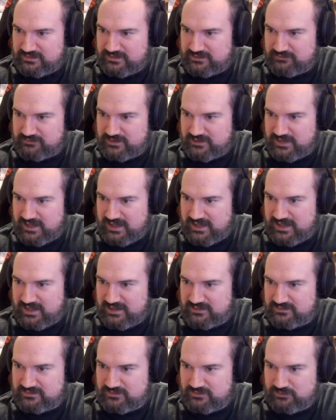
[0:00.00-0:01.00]
of
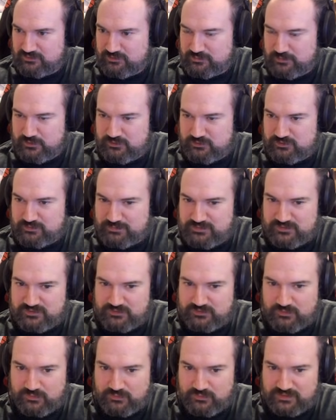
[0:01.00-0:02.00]
can you're supposed to be
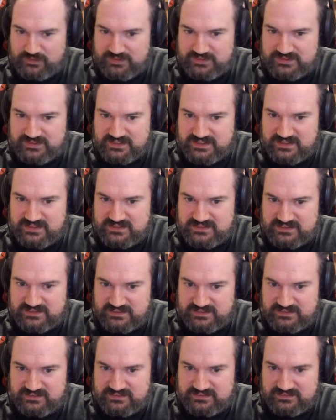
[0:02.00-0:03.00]
storing diesel
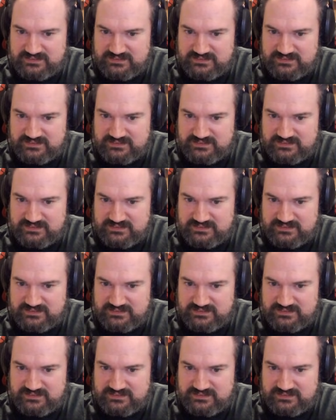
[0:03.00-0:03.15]
in?